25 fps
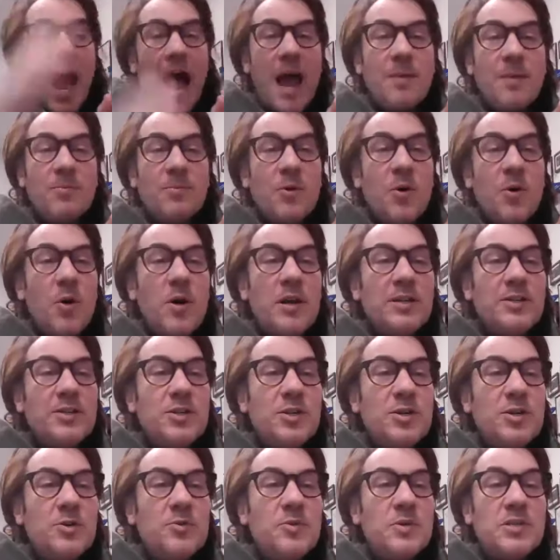I'm going
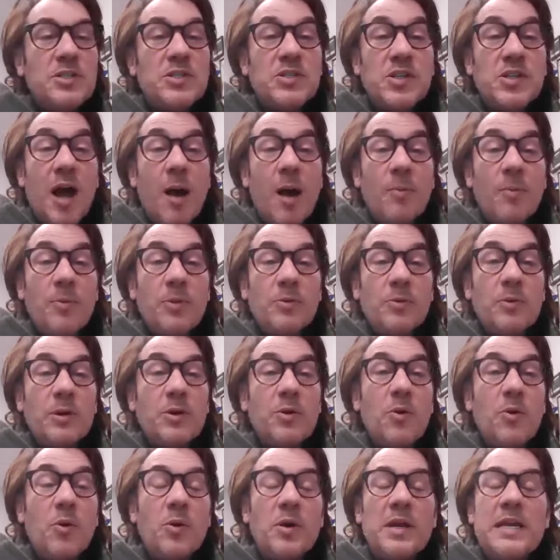to stop the
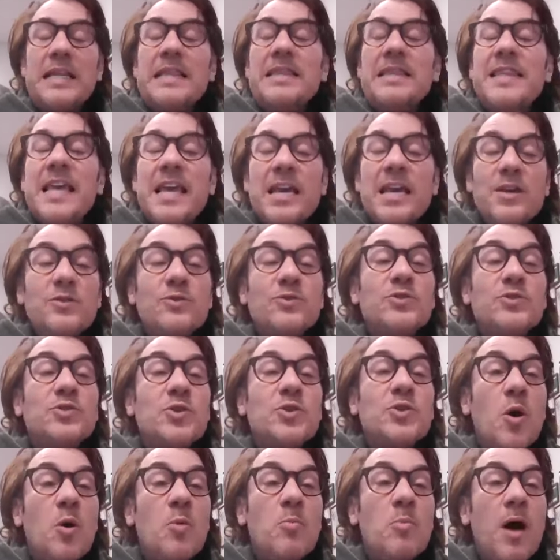recording and thank you
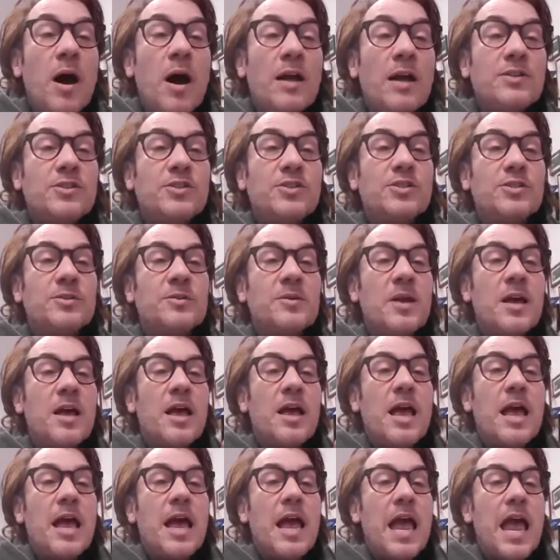so much.
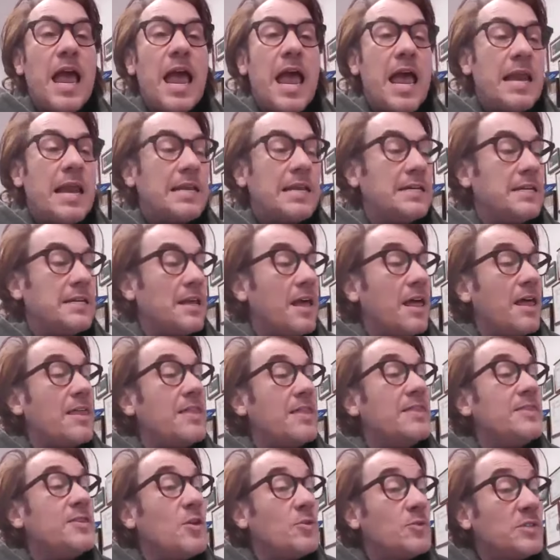And
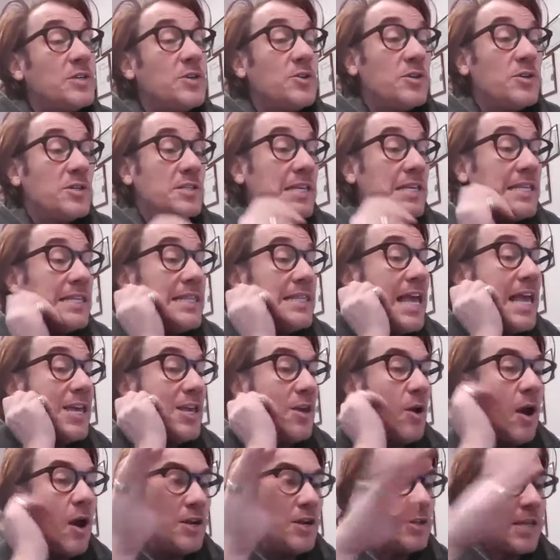no, seriously,
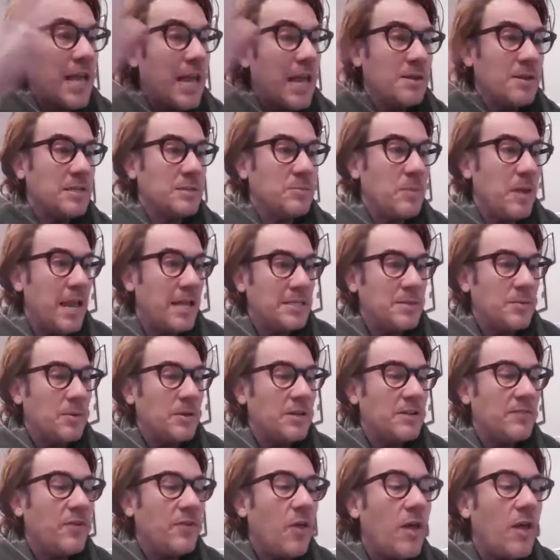thank you. I just got, because my hands
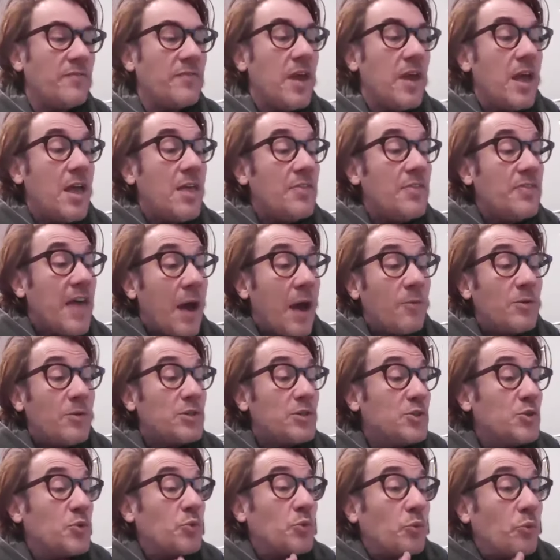about to fall off. That
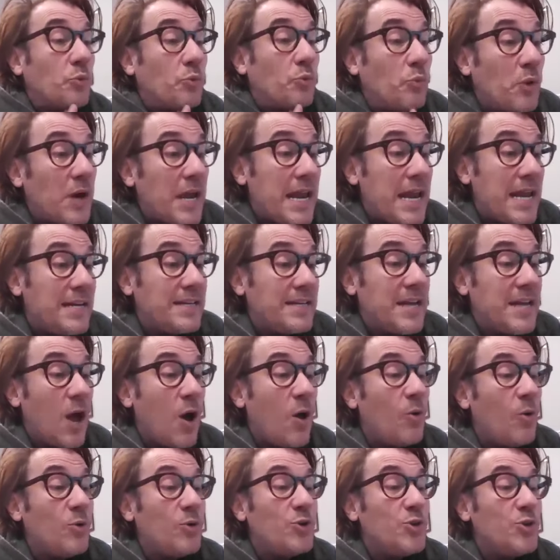was Great.
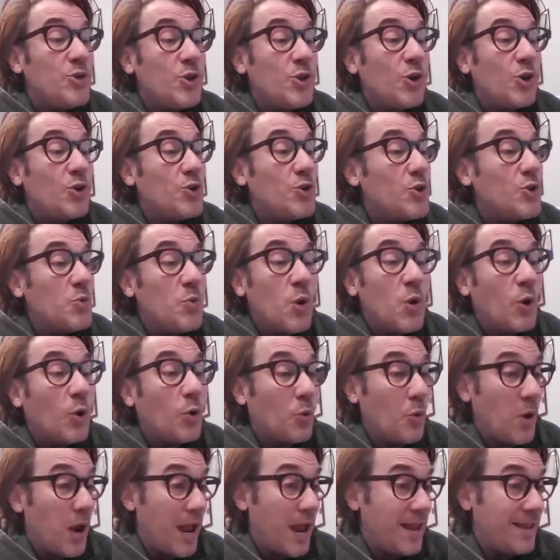No, you were
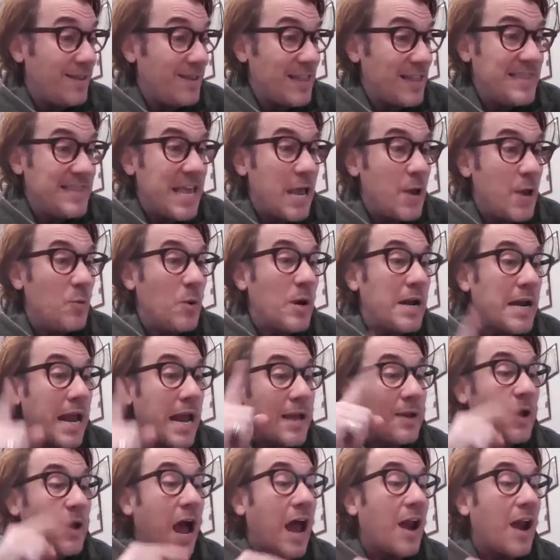great. And when
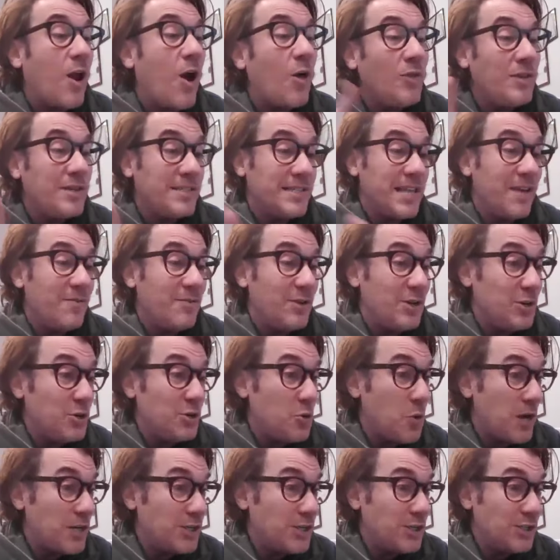I got all the seven
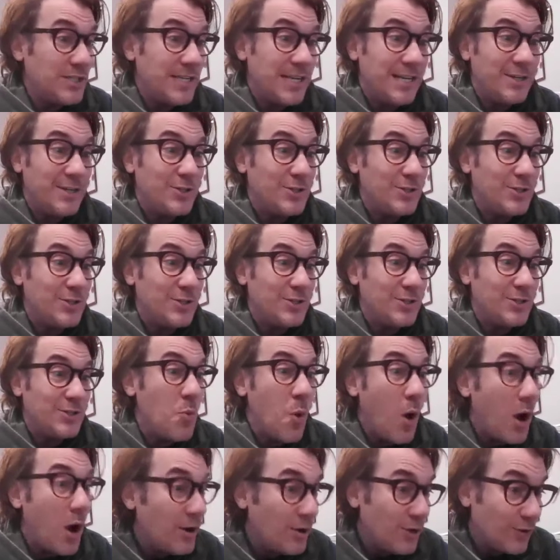questions in, so
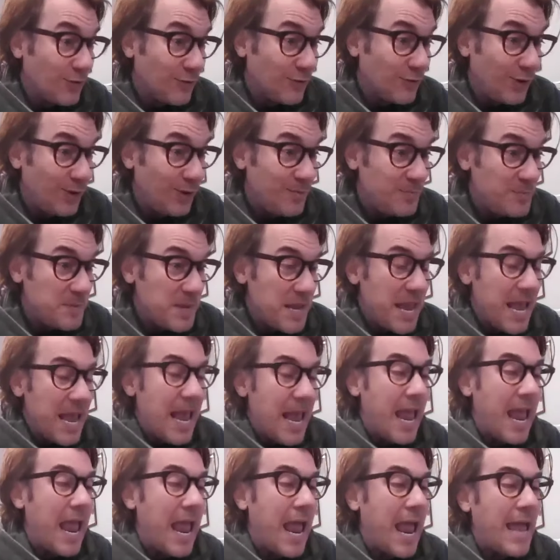wonderful.
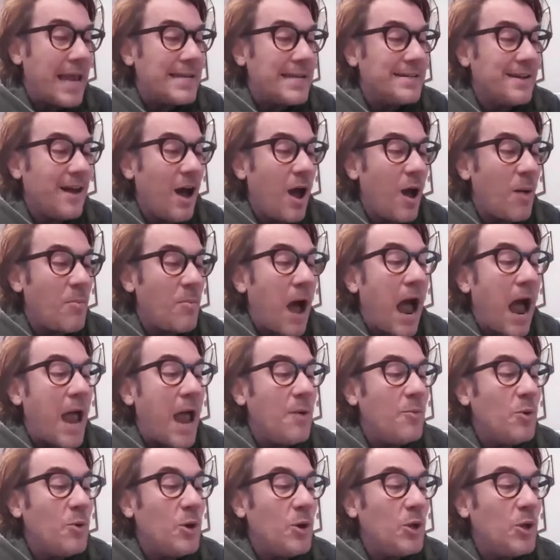And
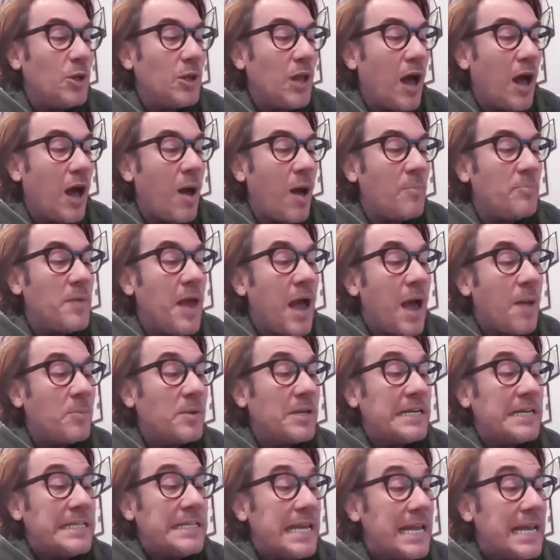I will, I'm
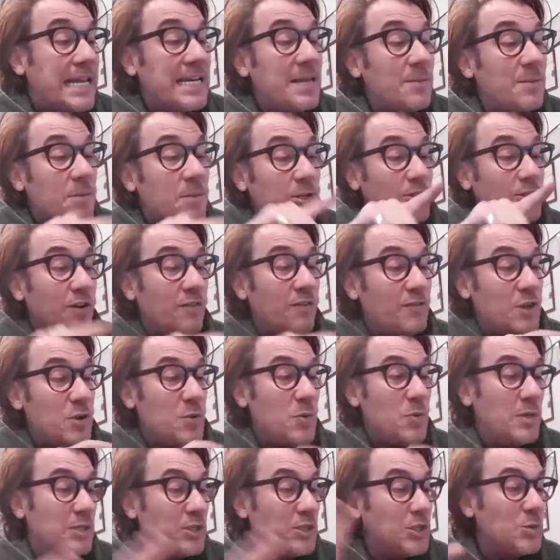going to take an image of
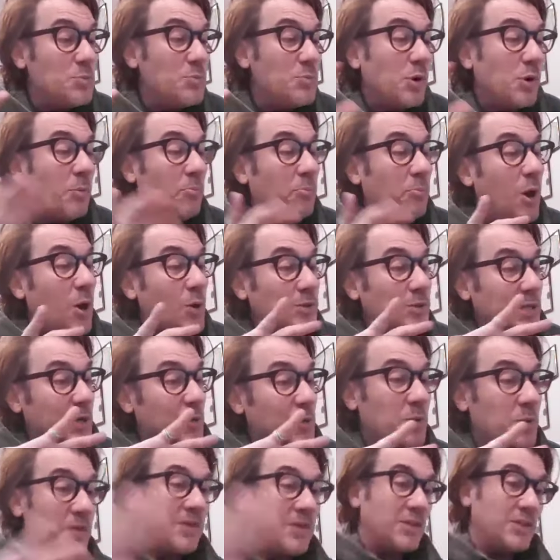you and superimpose
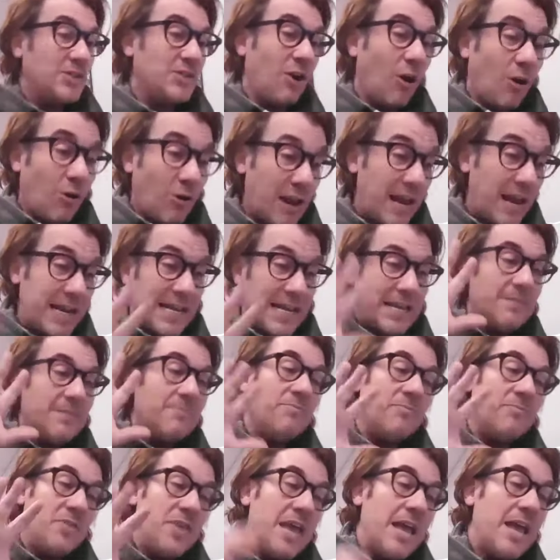it with the star
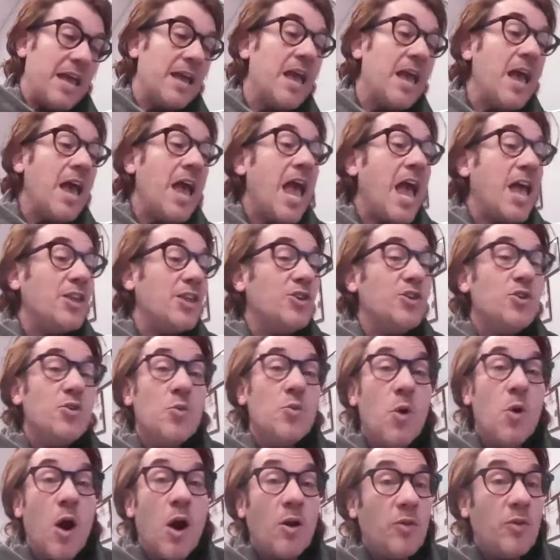80 thing. And
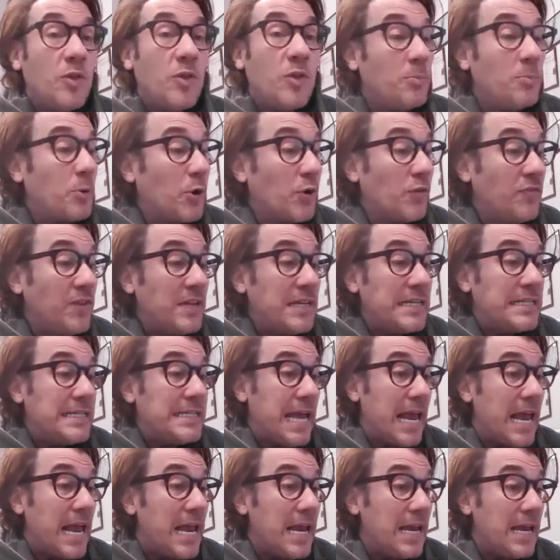you are the perfect
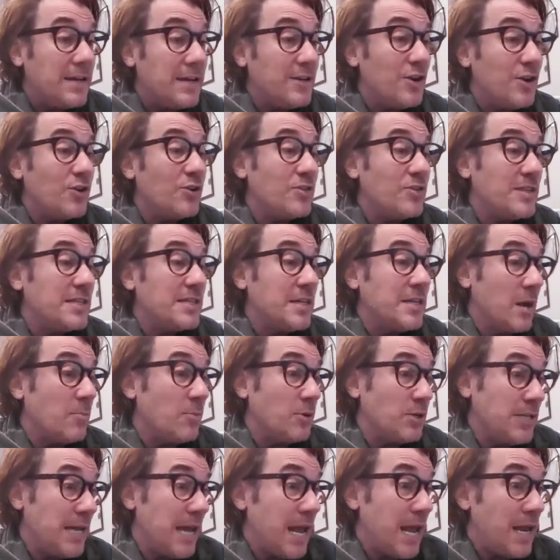10. You're
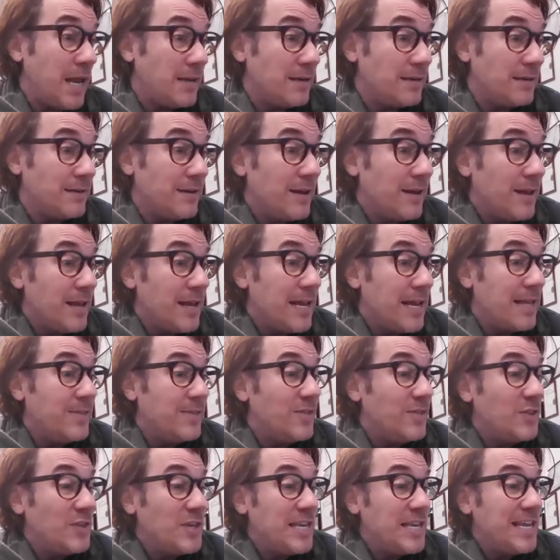number 10
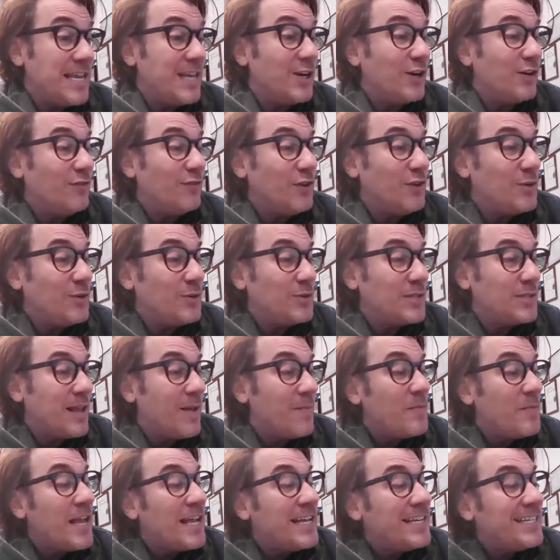in the interviews.
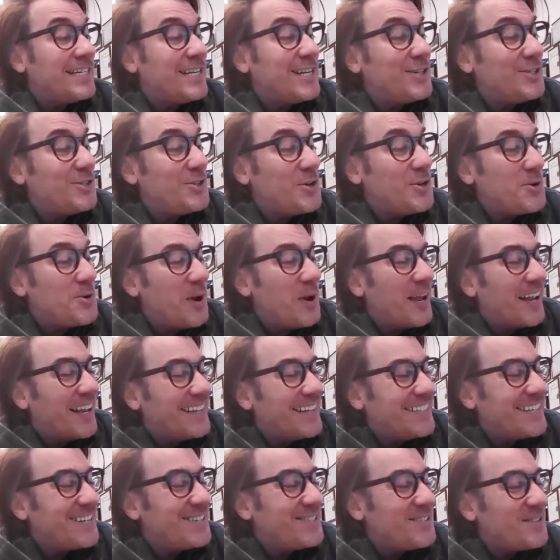
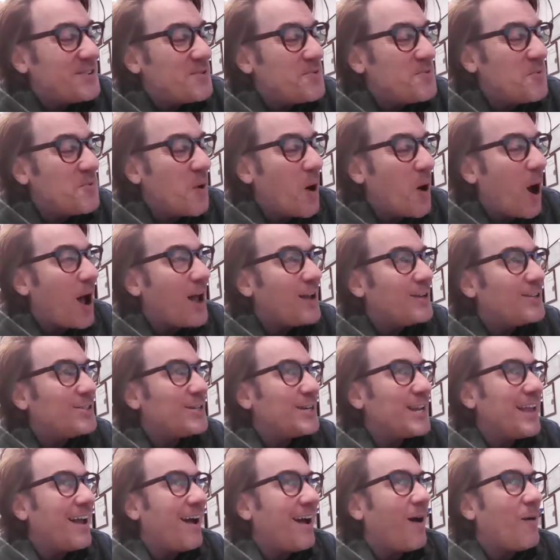Did you
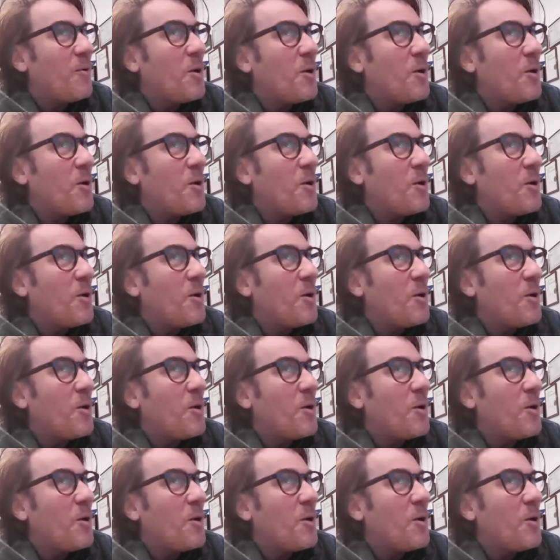watch,